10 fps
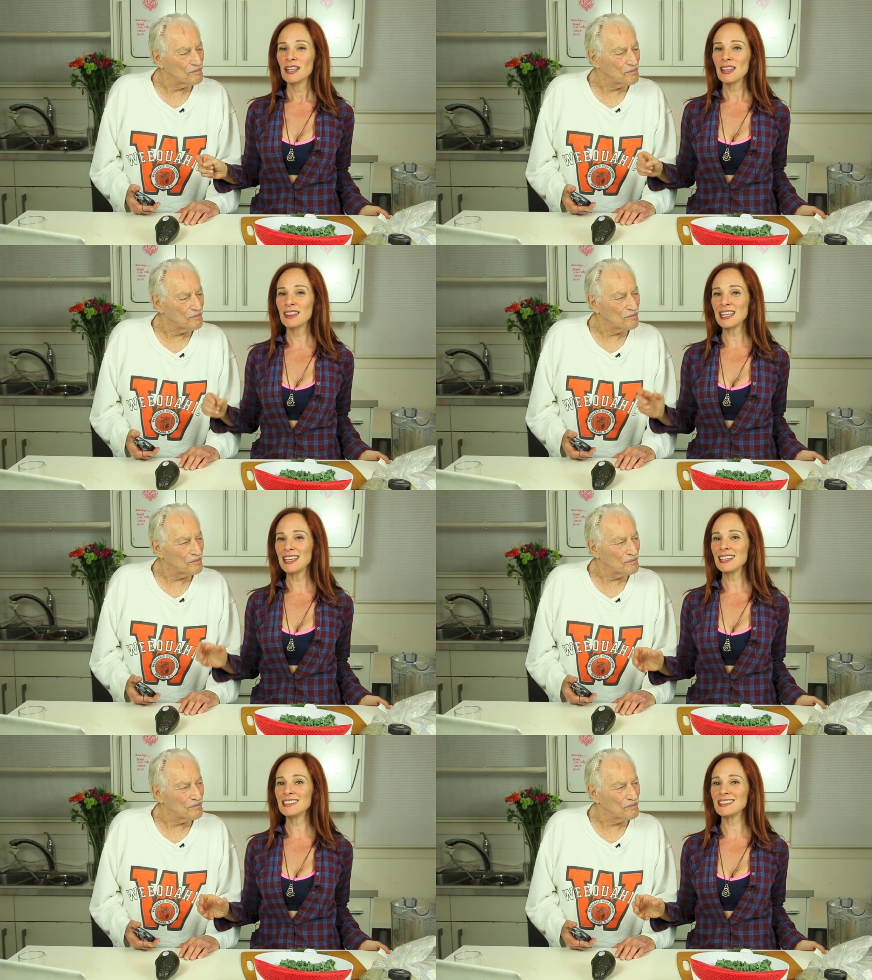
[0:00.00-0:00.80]
Speaker 1: the
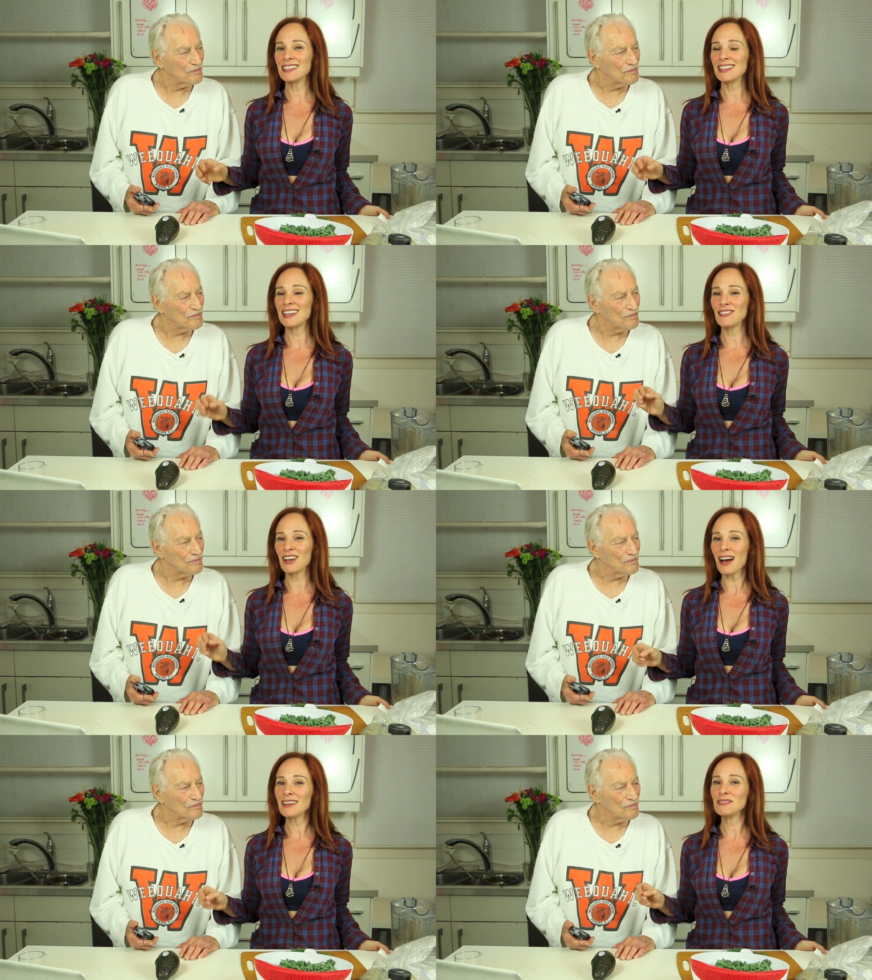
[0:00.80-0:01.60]
things that have
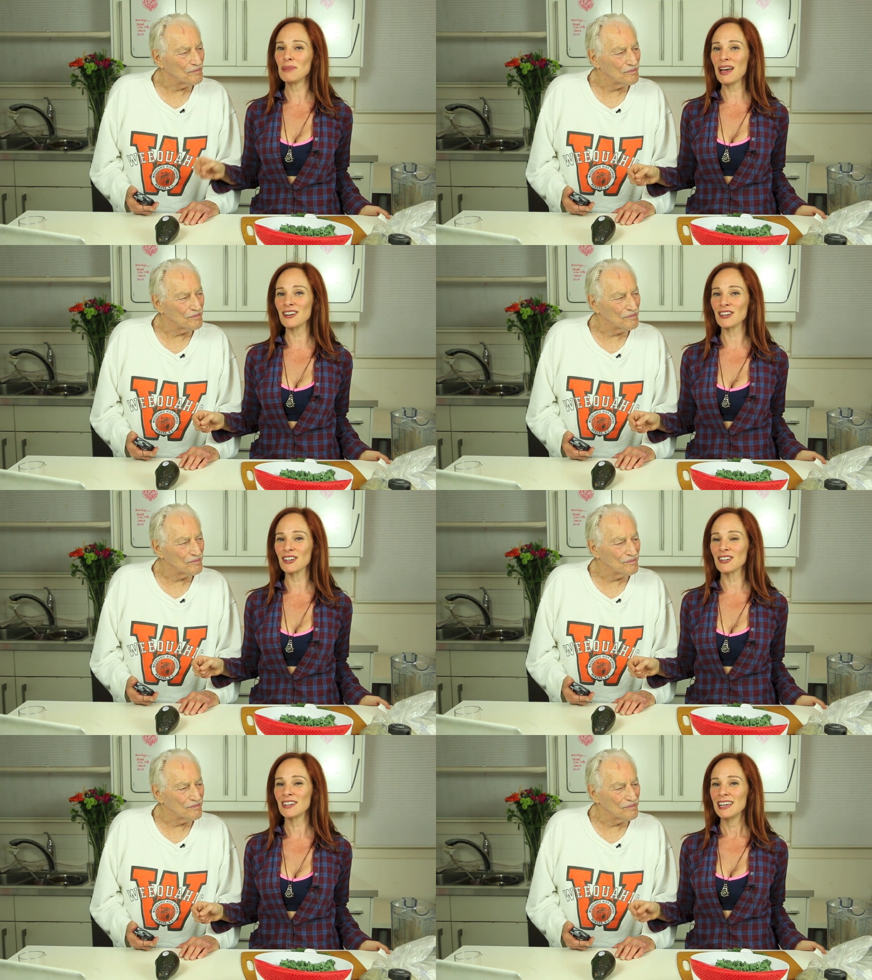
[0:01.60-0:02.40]
gotten
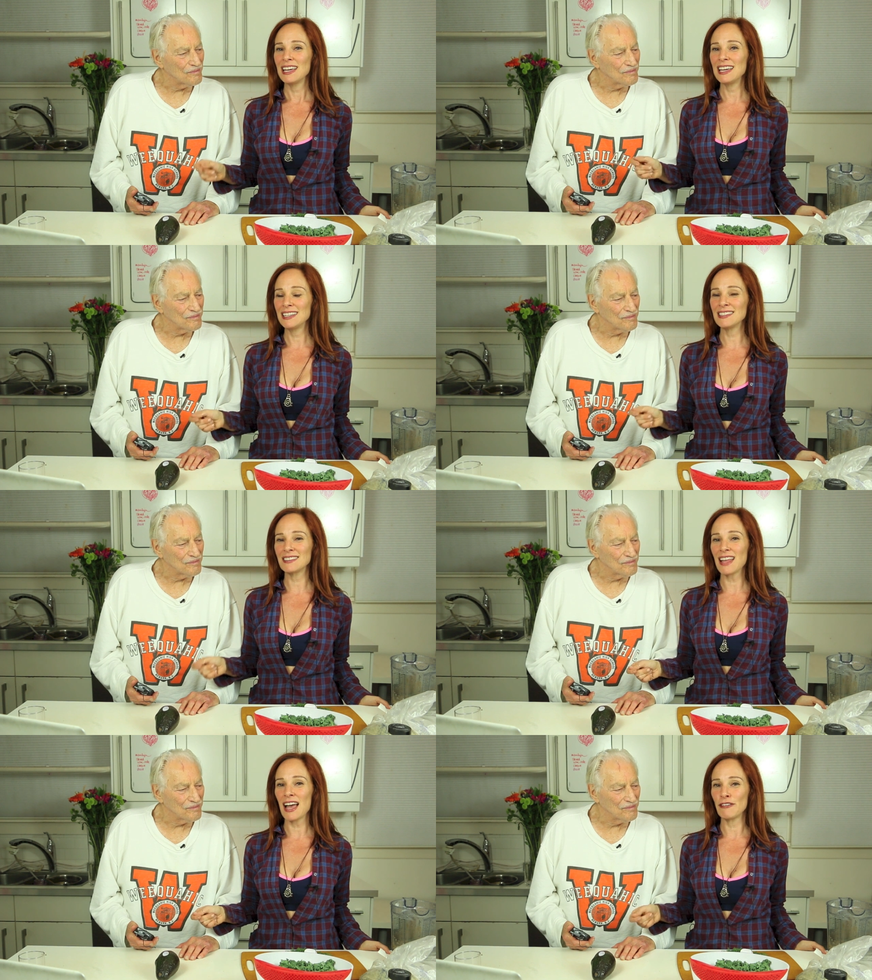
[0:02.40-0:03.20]
better in his
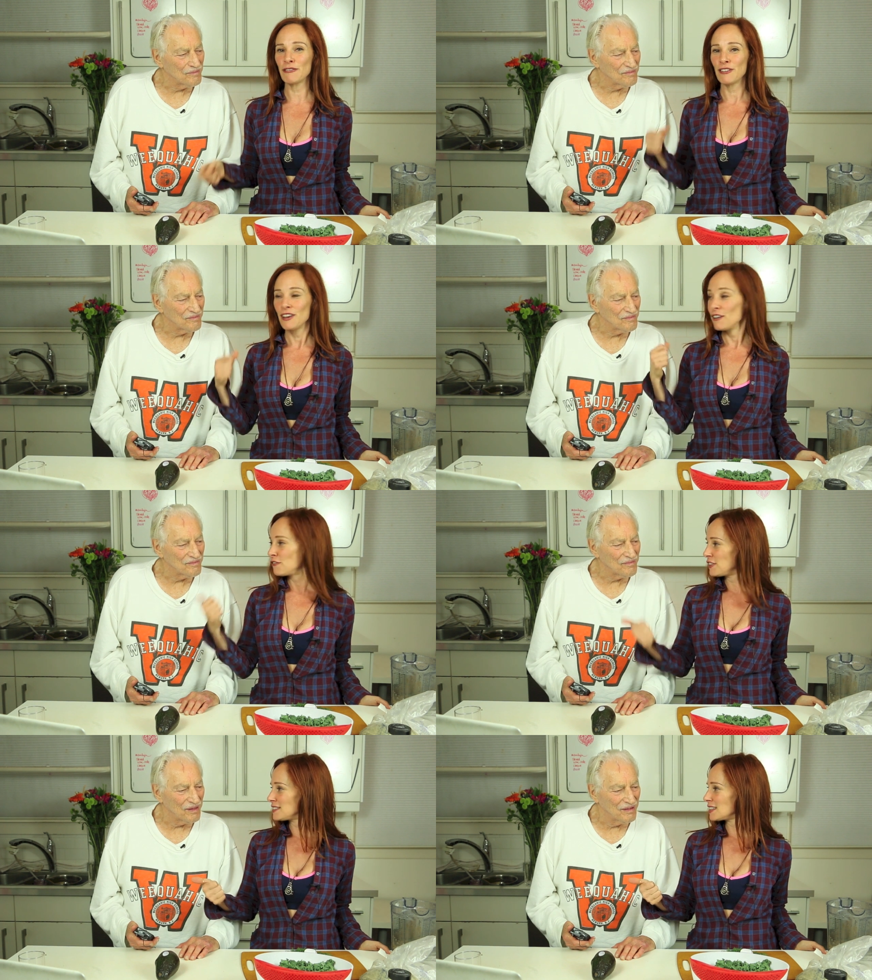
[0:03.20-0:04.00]
life
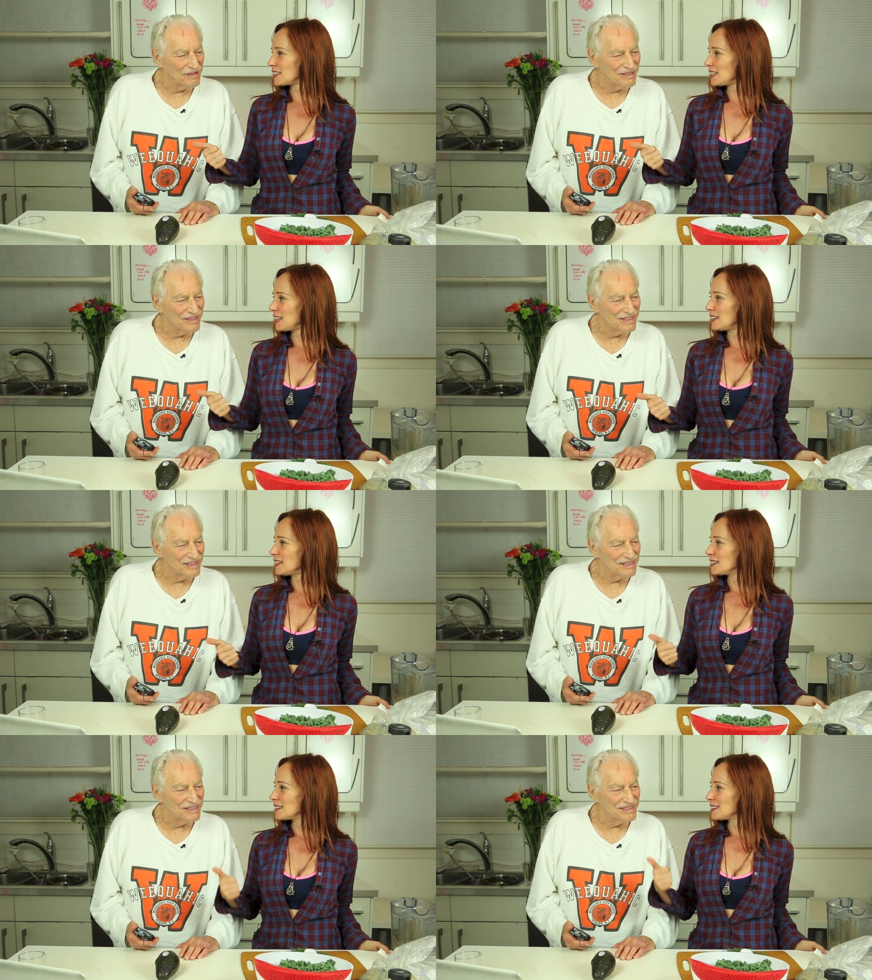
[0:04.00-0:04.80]
physically,
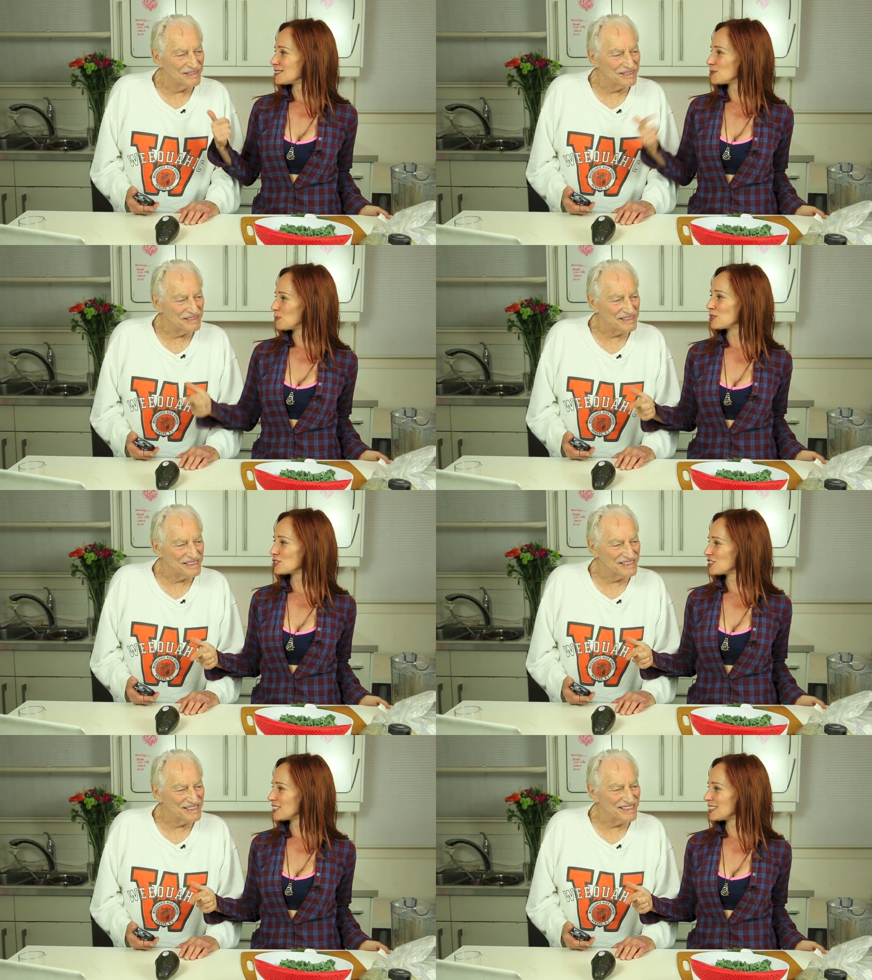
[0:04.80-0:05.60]

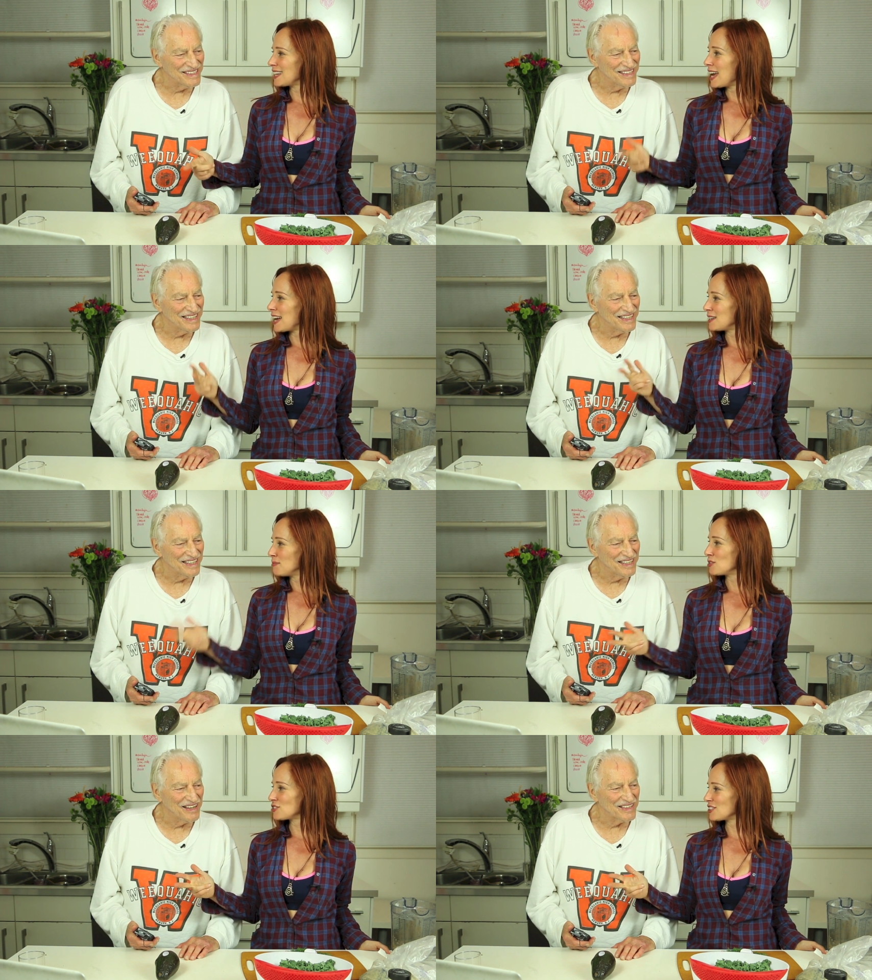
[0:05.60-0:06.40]
spiritually and
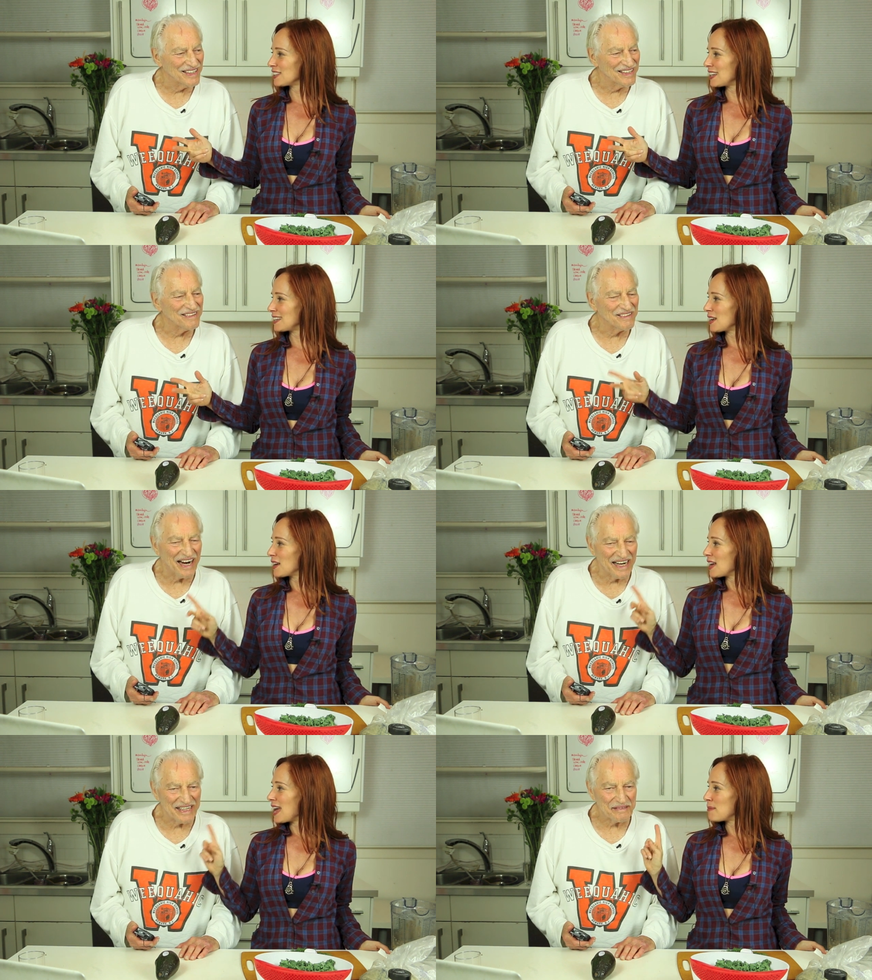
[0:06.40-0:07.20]
emotionally.
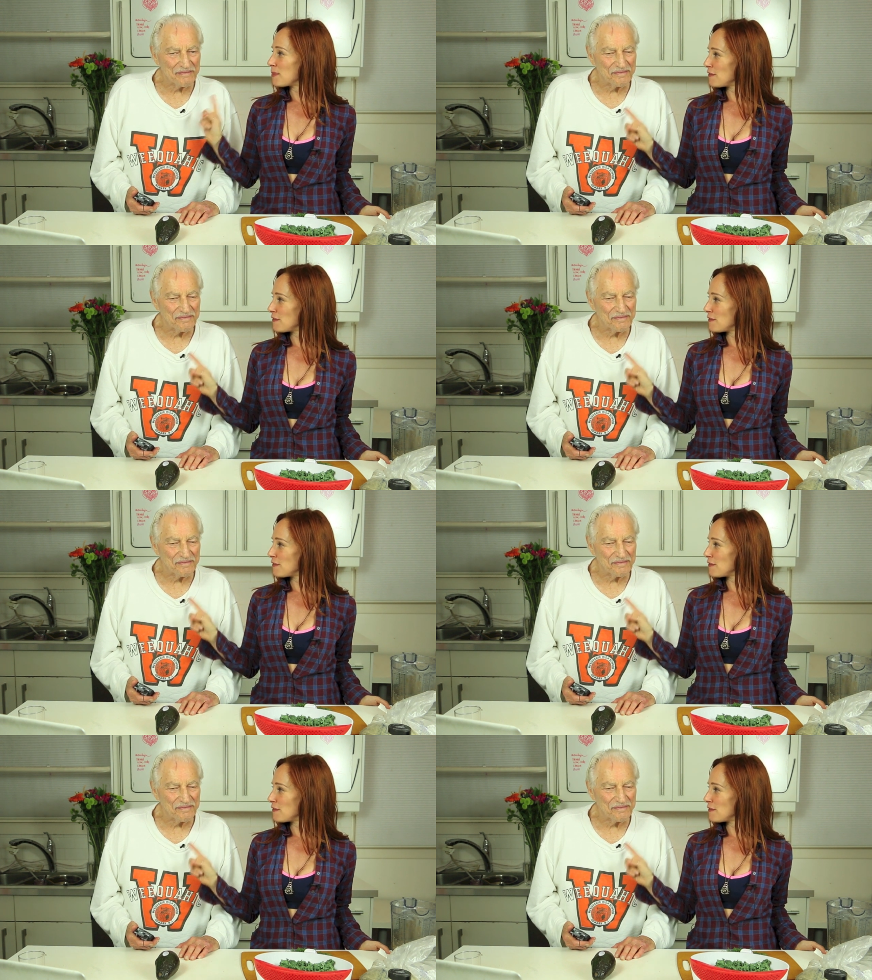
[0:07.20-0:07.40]
Right.